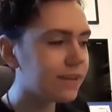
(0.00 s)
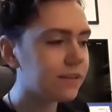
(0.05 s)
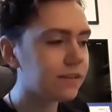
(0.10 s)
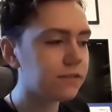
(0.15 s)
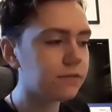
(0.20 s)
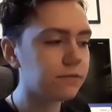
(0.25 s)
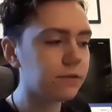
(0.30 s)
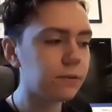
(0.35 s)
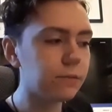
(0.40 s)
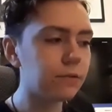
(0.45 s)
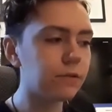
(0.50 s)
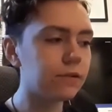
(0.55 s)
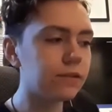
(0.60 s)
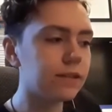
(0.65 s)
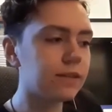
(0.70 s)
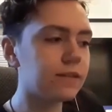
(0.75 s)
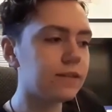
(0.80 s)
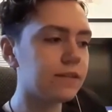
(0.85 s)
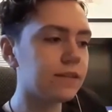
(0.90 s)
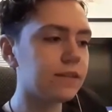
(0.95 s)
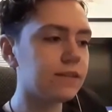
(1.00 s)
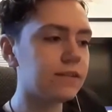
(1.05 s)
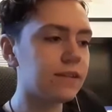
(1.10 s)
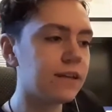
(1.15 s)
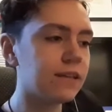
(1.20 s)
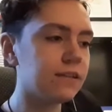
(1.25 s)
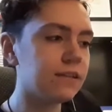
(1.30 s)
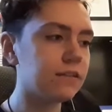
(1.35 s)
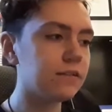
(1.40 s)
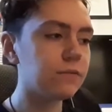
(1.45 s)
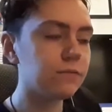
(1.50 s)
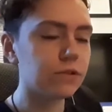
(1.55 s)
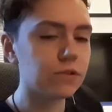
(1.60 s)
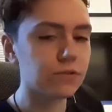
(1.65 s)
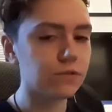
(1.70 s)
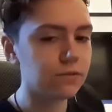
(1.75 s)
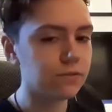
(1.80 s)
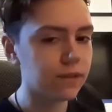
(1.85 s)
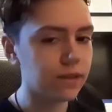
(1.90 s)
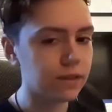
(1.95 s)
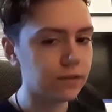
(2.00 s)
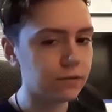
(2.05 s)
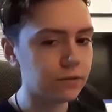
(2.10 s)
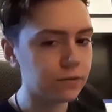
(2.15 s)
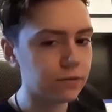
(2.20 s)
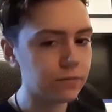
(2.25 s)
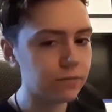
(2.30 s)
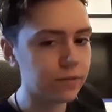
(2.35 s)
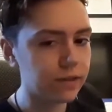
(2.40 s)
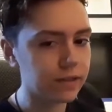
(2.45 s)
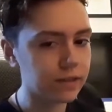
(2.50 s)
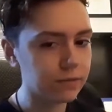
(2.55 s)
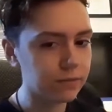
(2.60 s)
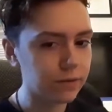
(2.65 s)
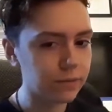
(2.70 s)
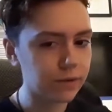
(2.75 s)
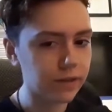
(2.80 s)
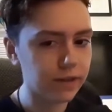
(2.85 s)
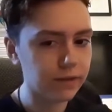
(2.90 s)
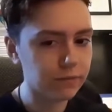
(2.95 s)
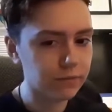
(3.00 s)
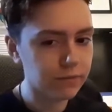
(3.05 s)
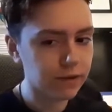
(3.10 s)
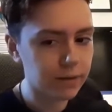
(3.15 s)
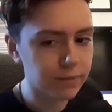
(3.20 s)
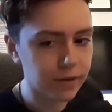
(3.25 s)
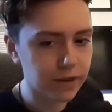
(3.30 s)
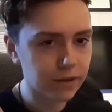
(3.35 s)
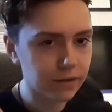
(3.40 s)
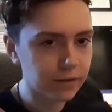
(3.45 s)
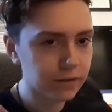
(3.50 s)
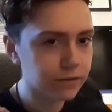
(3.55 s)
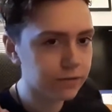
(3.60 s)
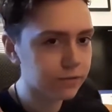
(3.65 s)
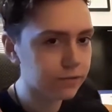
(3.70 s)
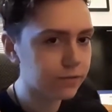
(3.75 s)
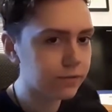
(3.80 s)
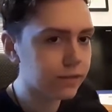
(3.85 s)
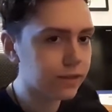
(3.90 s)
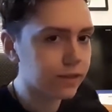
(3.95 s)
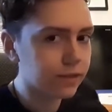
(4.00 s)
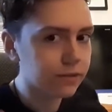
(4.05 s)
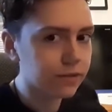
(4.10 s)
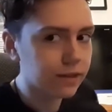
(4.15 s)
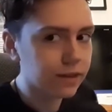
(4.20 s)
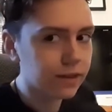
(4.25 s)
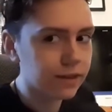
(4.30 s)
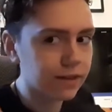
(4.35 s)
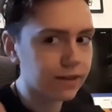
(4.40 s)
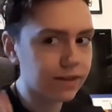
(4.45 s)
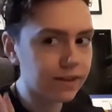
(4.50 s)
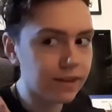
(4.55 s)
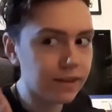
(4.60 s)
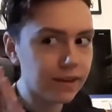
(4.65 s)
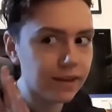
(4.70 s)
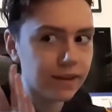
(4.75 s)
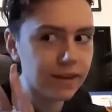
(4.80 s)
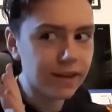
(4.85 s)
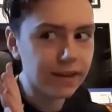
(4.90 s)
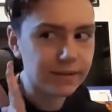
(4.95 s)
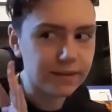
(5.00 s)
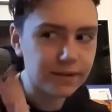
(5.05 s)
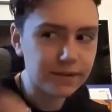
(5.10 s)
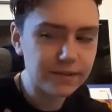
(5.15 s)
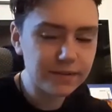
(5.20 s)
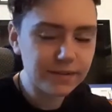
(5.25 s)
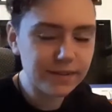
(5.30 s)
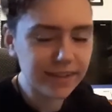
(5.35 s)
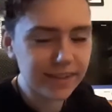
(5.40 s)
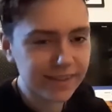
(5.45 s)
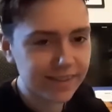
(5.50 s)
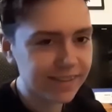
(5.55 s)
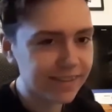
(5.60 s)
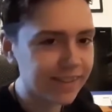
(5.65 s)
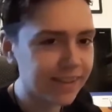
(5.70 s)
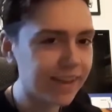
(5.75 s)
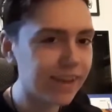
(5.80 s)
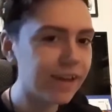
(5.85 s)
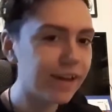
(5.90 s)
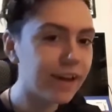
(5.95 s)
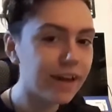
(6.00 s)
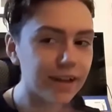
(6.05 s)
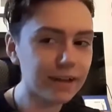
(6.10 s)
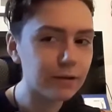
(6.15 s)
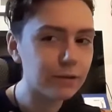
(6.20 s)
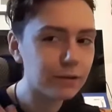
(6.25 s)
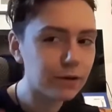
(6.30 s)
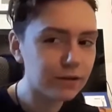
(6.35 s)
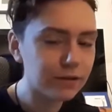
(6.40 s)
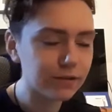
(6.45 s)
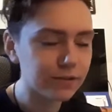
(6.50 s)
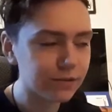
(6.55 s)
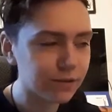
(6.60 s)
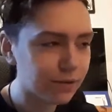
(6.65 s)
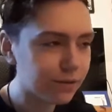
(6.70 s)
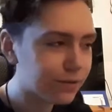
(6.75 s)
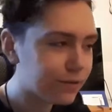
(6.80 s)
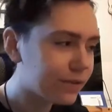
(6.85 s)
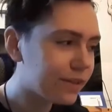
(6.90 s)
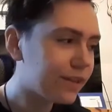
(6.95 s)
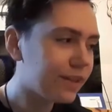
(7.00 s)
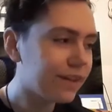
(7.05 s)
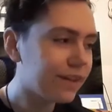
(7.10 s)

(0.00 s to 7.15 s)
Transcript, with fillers: So we walked into the centre, which was really cool, because we were like right by the console. And I was like, hello? Hello, console.